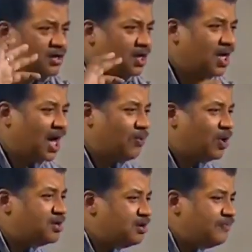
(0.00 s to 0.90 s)
And I
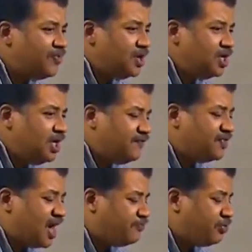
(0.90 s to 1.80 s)
wonder
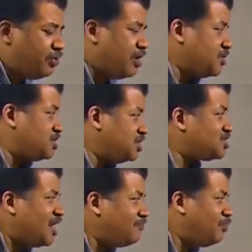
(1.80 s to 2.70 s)
if that programmer's
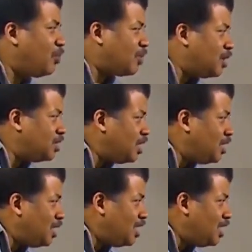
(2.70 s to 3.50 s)
just got bored